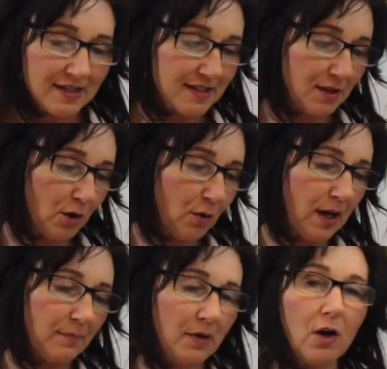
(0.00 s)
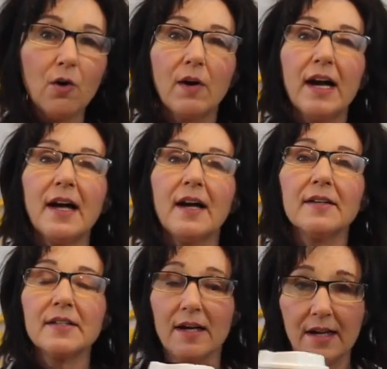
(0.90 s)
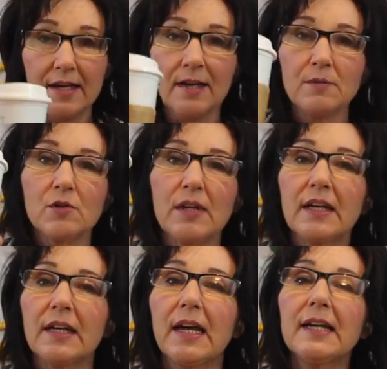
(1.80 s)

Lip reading: So, oh, and I am drinking,